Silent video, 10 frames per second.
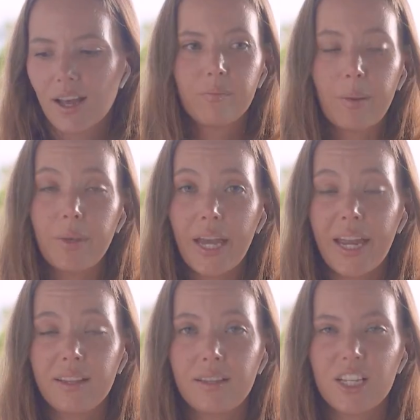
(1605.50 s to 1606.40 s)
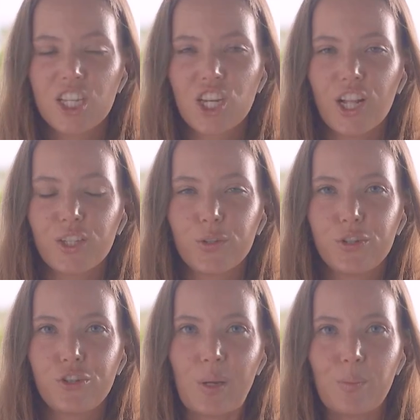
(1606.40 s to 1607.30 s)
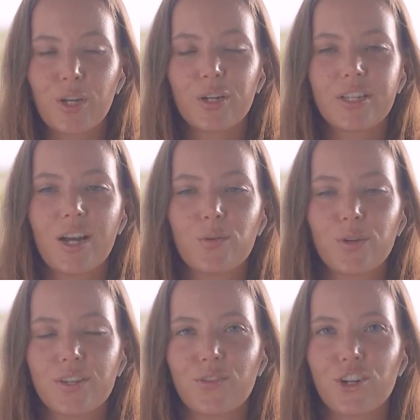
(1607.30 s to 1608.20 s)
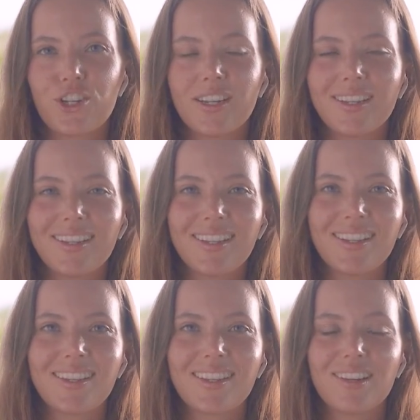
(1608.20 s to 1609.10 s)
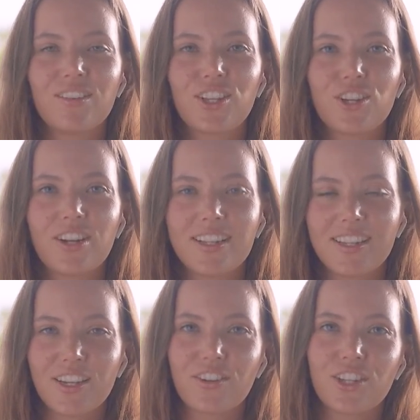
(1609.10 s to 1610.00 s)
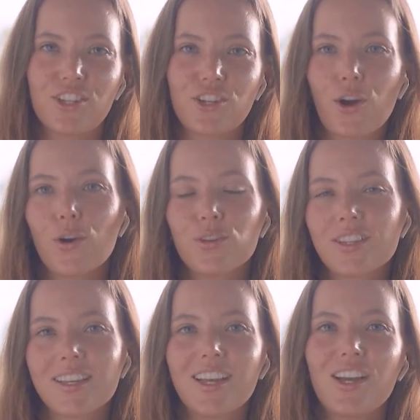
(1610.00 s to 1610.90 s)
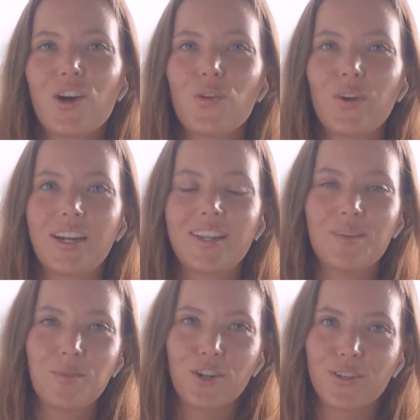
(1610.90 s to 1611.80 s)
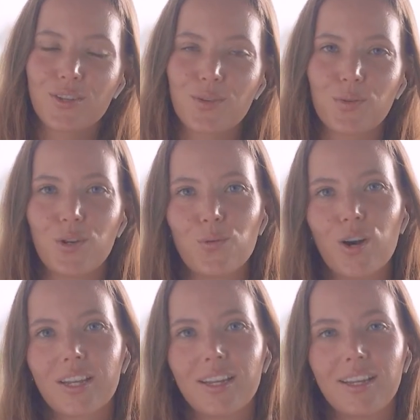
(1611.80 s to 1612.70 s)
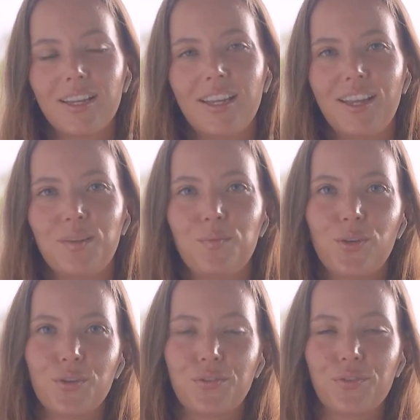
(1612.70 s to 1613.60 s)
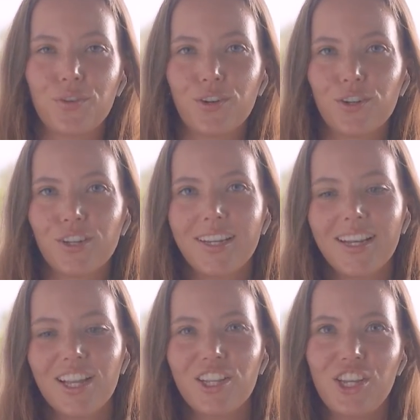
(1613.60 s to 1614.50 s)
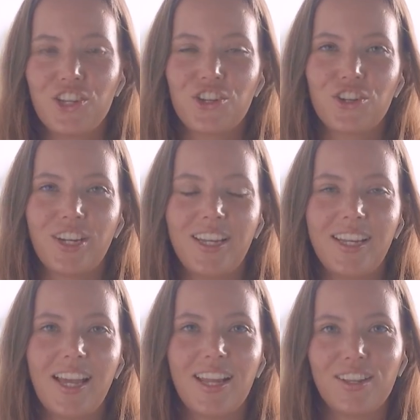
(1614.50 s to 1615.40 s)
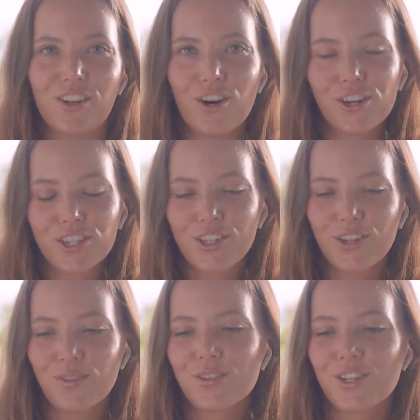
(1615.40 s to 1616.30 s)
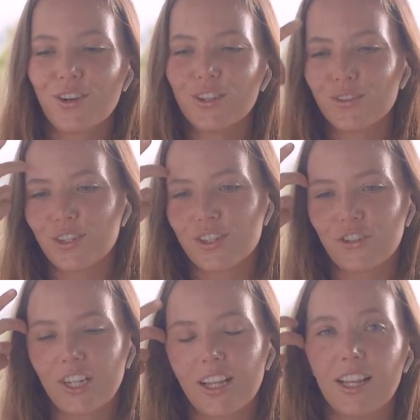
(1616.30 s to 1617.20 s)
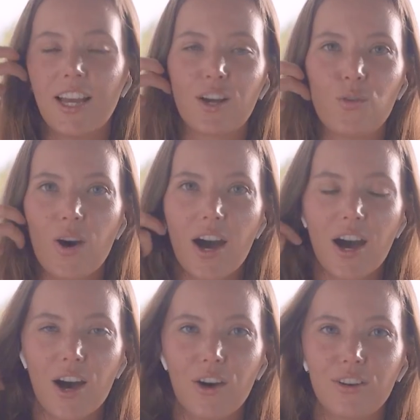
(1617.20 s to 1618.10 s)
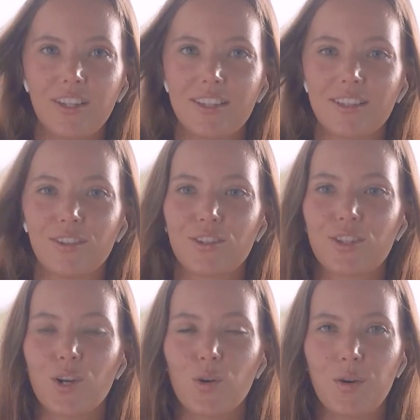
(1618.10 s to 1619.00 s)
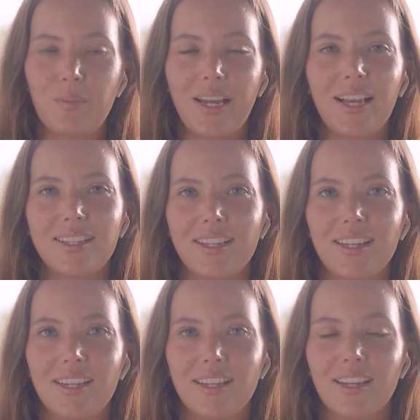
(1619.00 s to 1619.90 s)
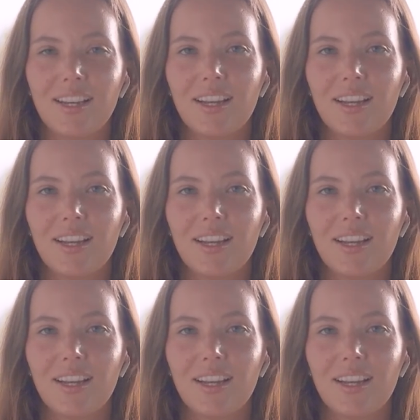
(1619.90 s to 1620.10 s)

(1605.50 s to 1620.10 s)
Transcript: Maybe I had this childhood dream because I was watching these Victoria's Secret shows where the models were walking in beautiful lingerie and the costumes. So it was really like, wow, this looks so amazing.